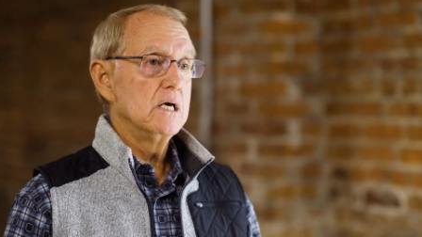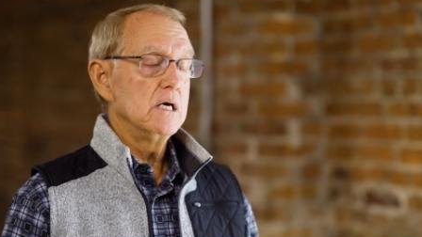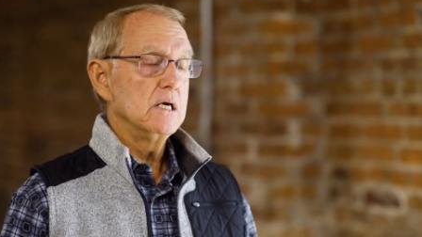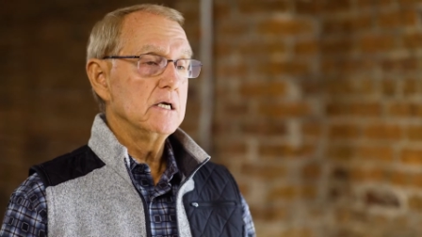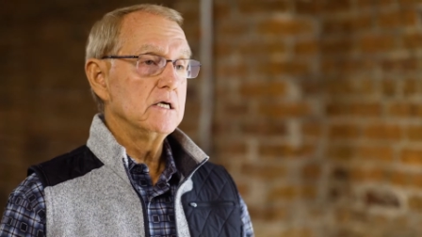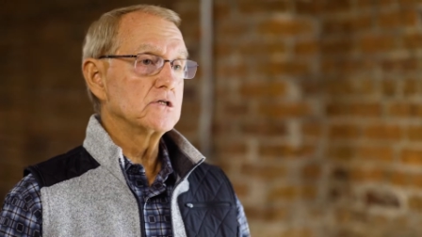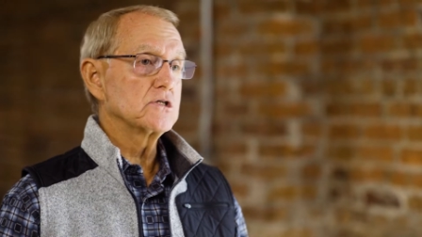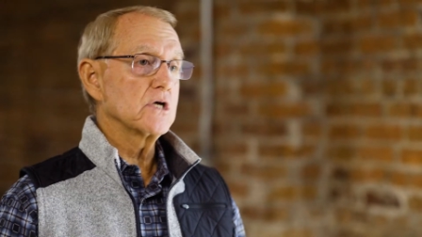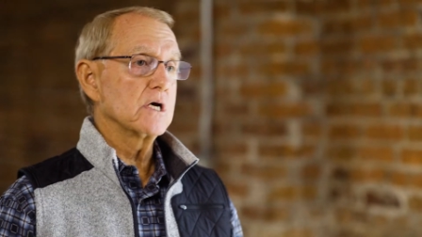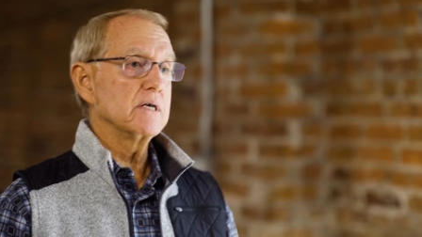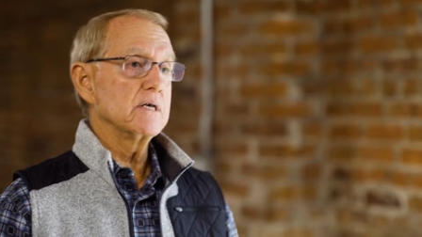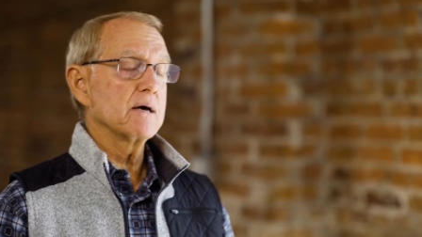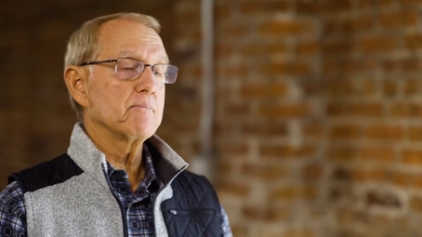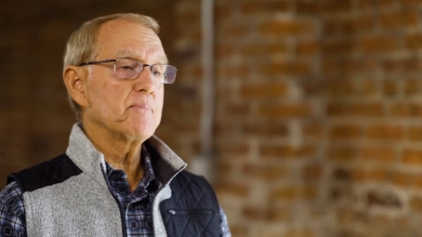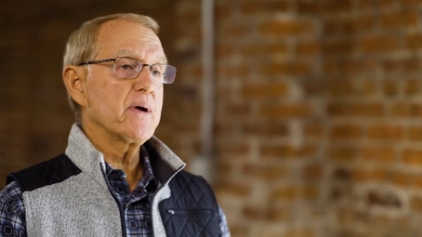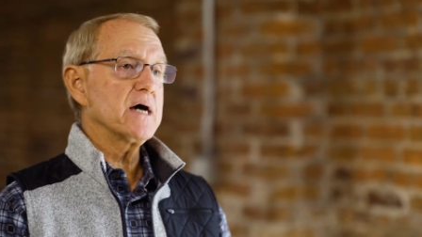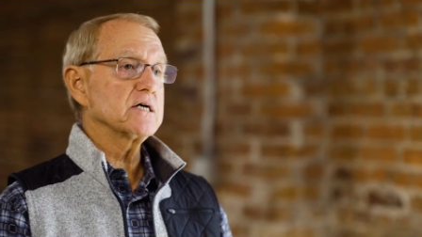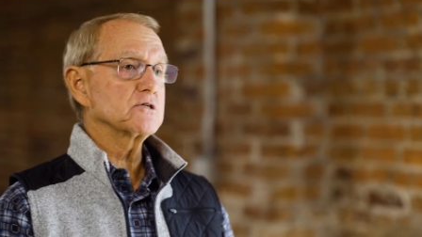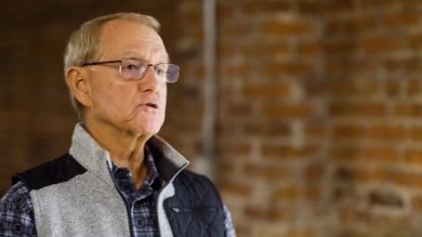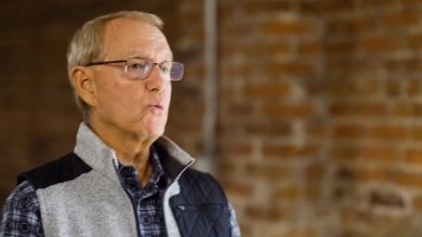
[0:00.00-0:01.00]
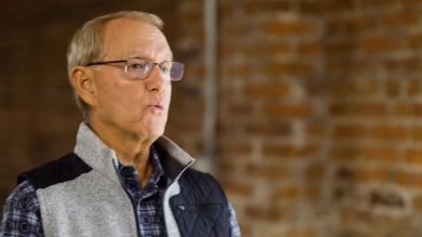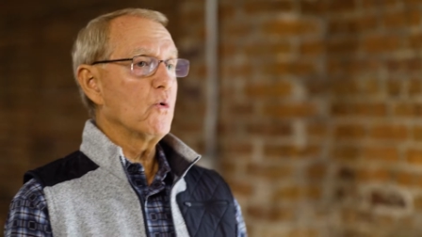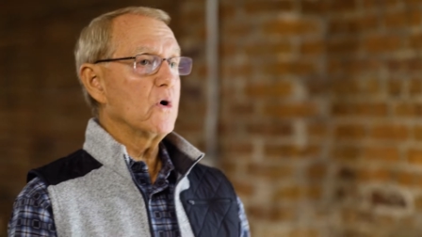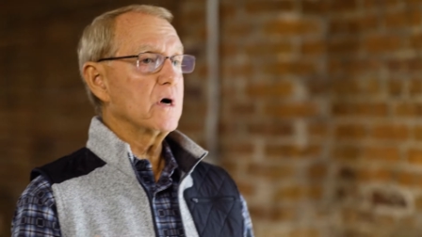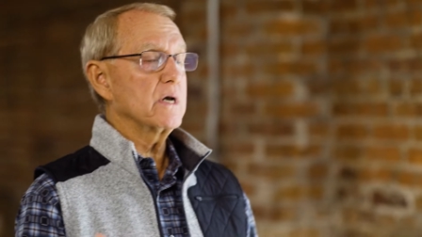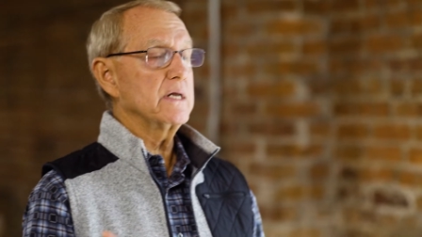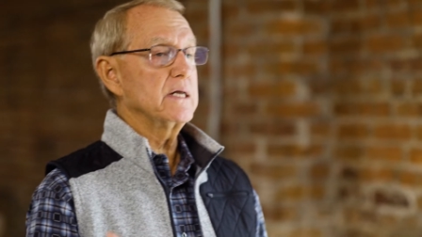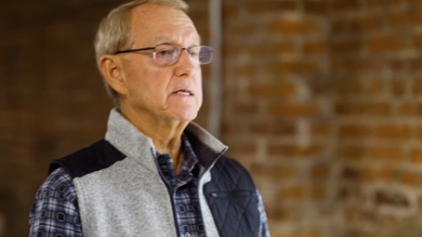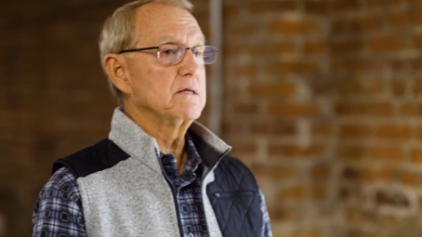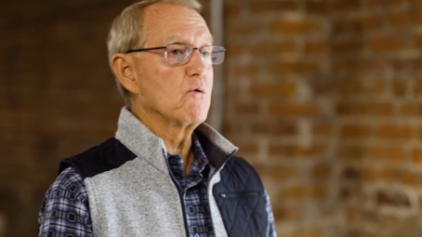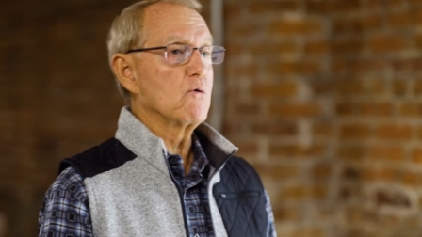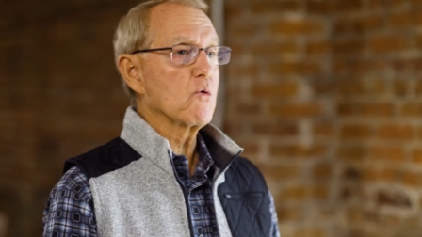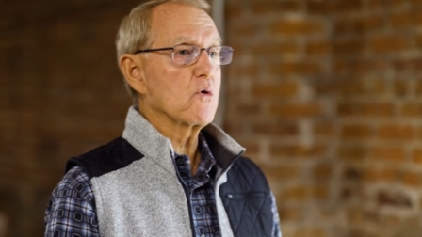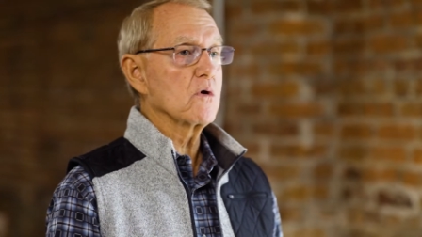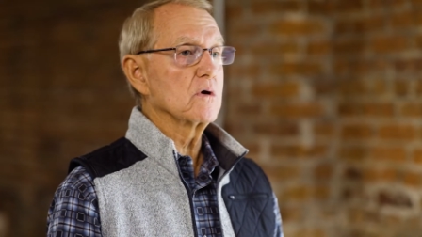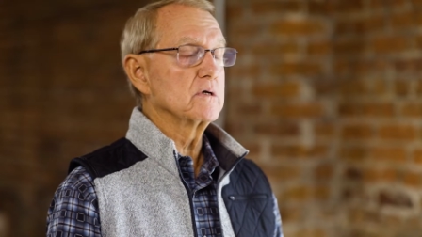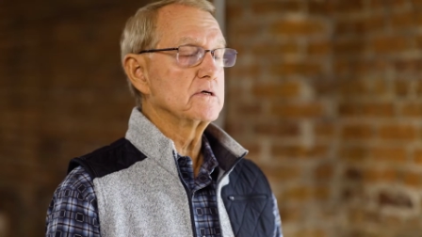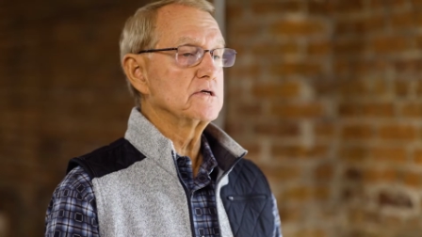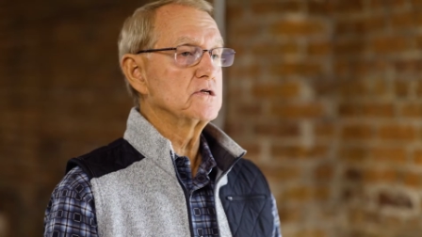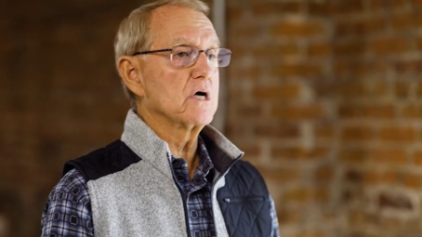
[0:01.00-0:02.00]
You say, now, Pastor, what in the
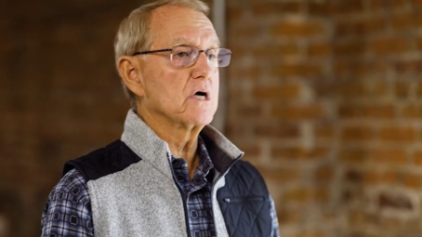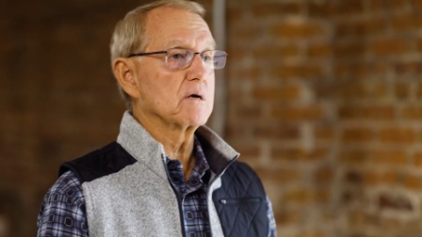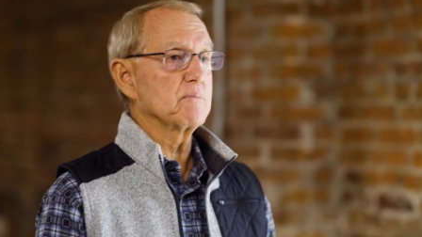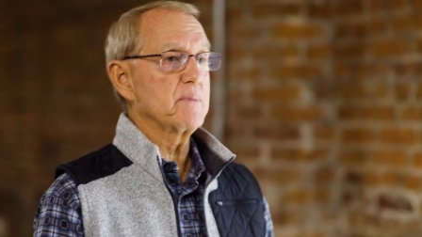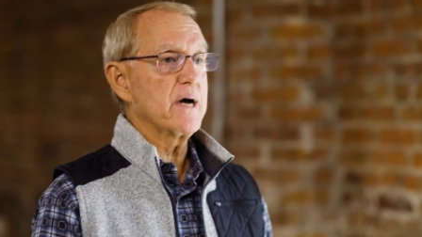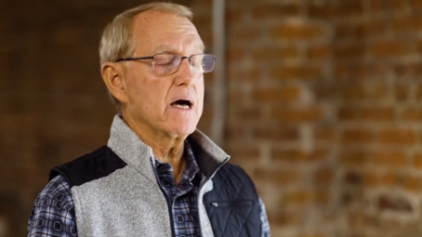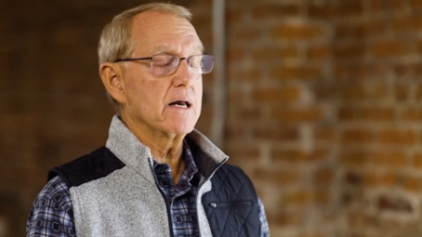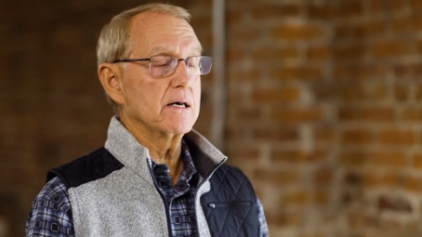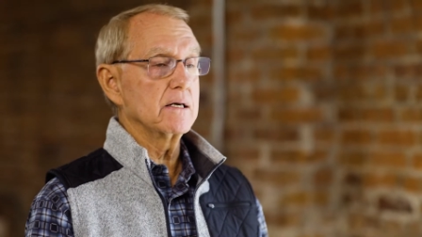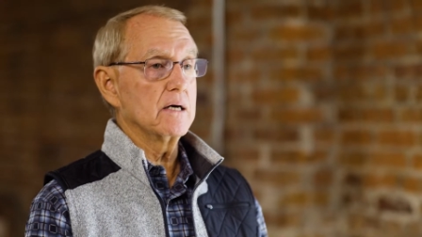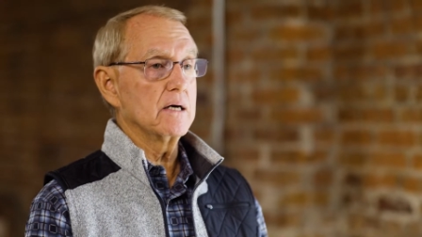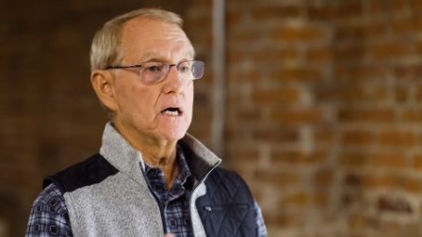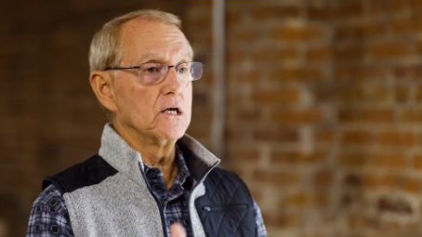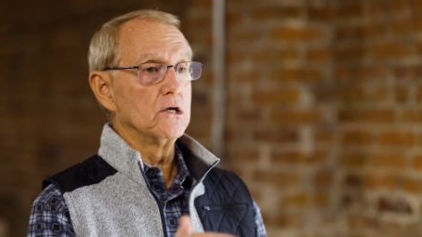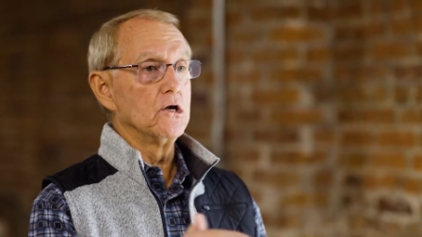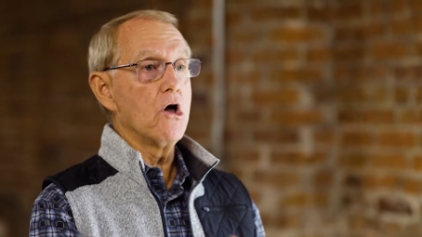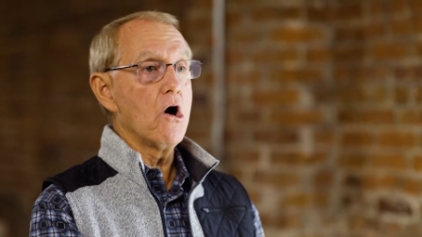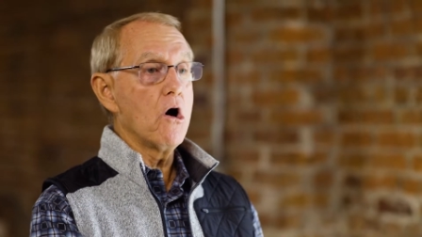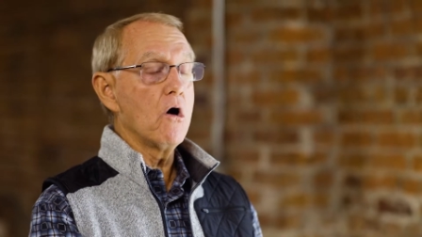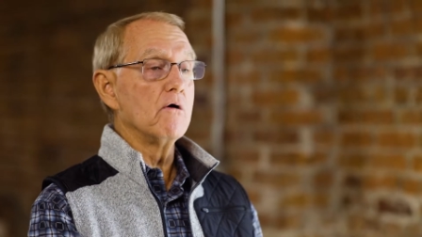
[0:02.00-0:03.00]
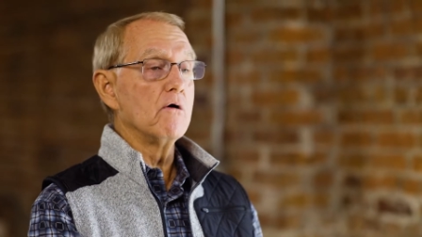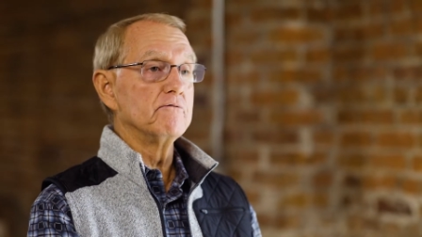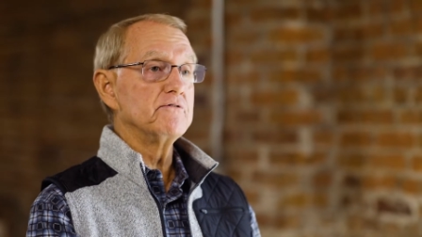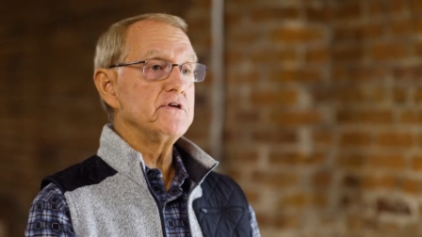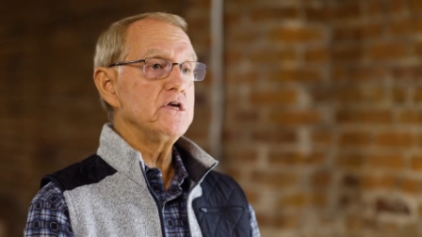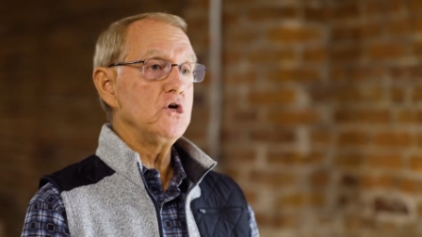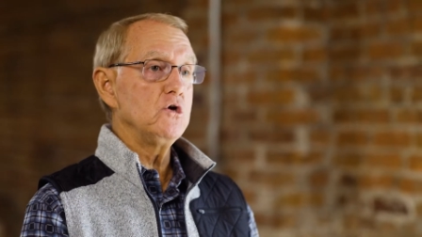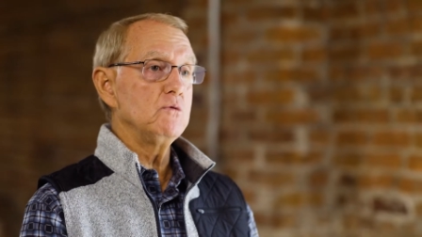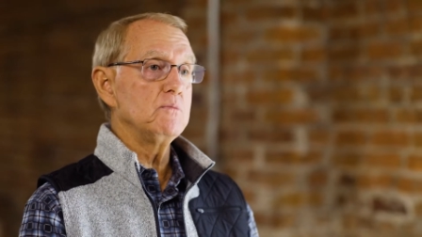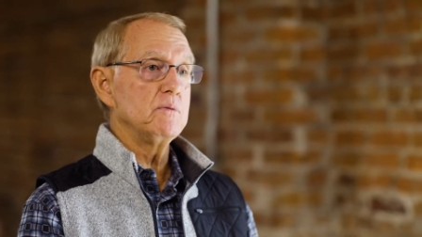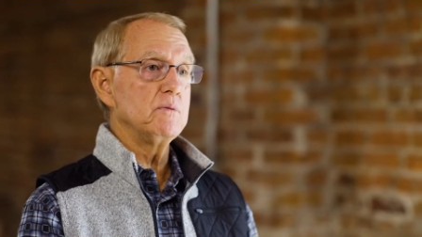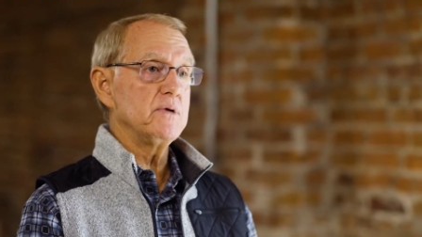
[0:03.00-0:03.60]
world are you talking about? A law of the human